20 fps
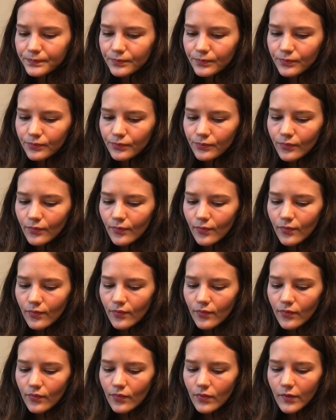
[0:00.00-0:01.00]

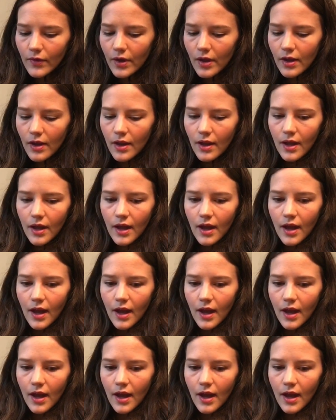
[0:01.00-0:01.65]
(no one is talking)